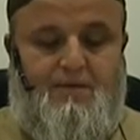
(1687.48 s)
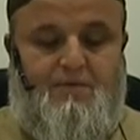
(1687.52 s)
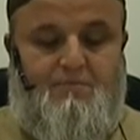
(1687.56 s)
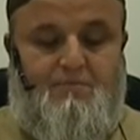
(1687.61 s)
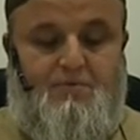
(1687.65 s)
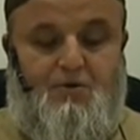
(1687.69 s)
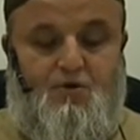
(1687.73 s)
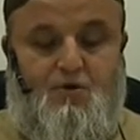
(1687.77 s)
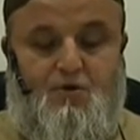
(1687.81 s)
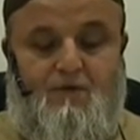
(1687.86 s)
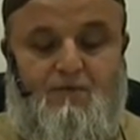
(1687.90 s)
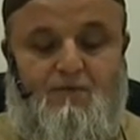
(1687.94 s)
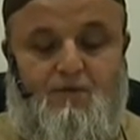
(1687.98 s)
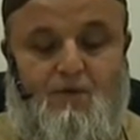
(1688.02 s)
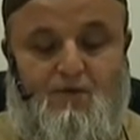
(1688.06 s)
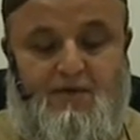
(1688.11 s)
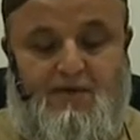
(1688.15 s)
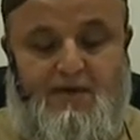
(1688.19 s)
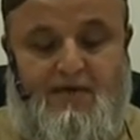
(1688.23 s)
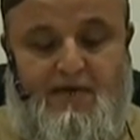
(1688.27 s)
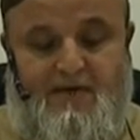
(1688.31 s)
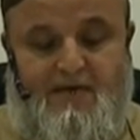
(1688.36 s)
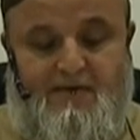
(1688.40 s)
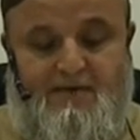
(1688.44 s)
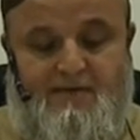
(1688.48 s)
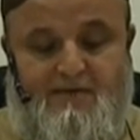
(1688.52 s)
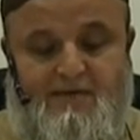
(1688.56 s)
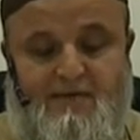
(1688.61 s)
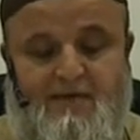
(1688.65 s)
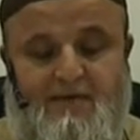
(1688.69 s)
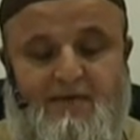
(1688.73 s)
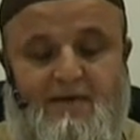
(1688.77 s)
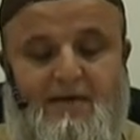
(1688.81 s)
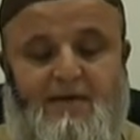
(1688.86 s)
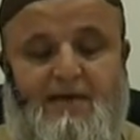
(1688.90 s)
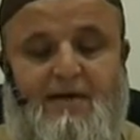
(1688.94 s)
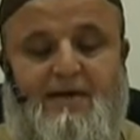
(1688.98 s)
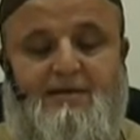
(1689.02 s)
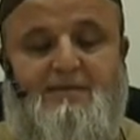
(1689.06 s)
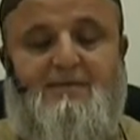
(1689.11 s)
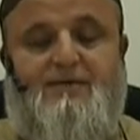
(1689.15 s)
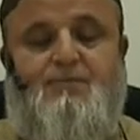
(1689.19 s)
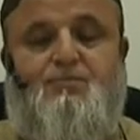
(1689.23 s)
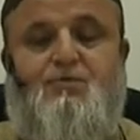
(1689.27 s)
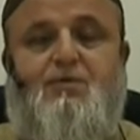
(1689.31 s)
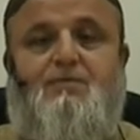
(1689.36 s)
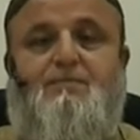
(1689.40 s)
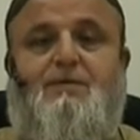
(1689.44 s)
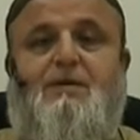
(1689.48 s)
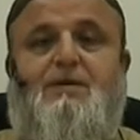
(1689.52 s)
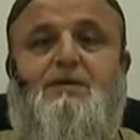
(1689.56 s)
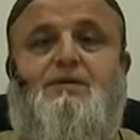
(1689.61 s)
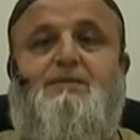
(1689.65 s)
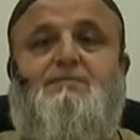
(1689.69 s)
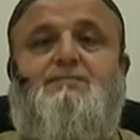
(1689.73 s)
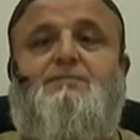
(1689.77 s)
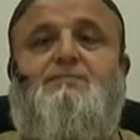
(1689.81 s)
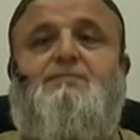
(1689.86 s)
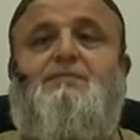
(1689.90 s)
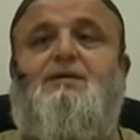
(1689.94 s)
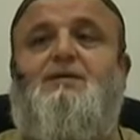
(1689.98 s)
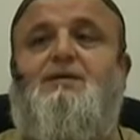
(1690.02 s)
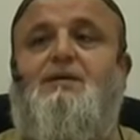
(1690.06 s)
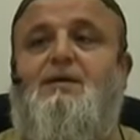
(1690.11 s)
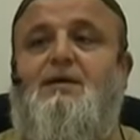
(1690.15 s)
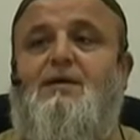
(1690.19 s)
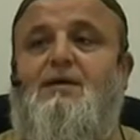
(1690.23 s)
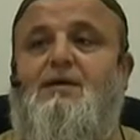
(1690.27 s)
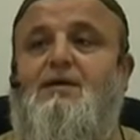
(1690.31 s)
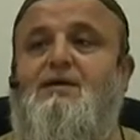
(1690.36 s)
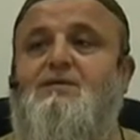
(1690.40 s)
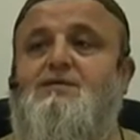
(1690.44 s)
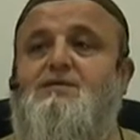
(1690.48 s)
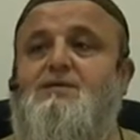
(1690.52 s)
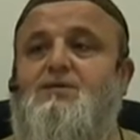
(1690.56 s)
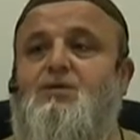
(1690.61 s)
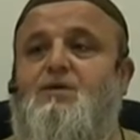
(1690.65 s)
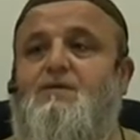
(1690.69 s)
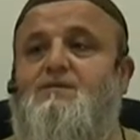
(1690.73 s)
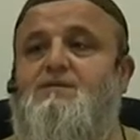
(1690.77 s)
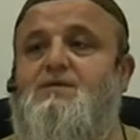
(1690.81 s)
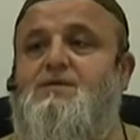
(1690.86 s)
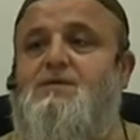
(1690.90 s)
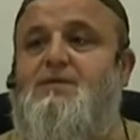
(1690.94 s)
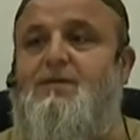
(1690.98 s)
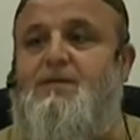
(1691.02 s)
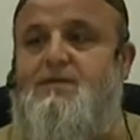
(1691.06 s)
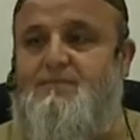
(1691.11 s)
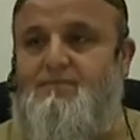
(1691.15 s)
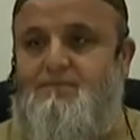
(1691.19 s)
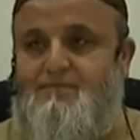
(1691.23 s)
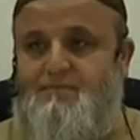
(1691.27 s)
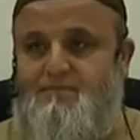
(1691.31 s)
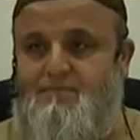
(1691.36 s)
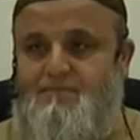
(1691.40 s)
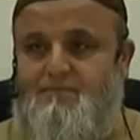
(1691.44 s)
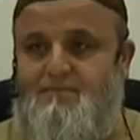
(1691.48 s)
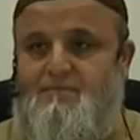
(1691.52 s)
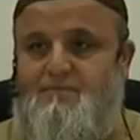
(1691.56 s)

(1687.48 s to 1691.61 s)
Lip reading: Beyond 40 days, the neglector will be guilty of sin.